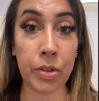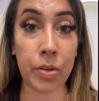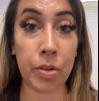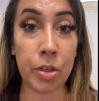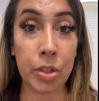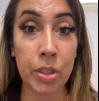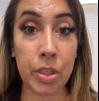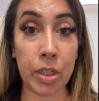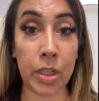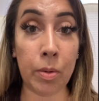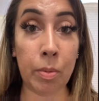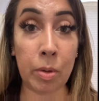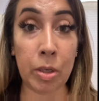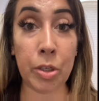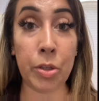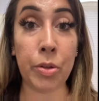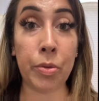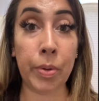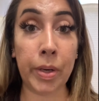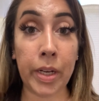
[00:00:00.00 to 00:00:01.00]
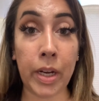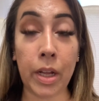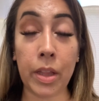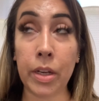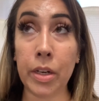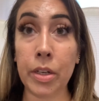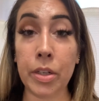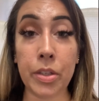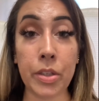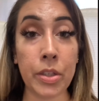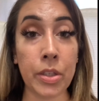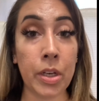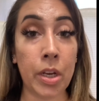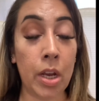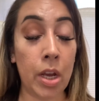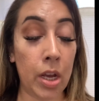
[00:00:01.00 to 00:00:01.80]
just a little, we're gonna do 3 colors.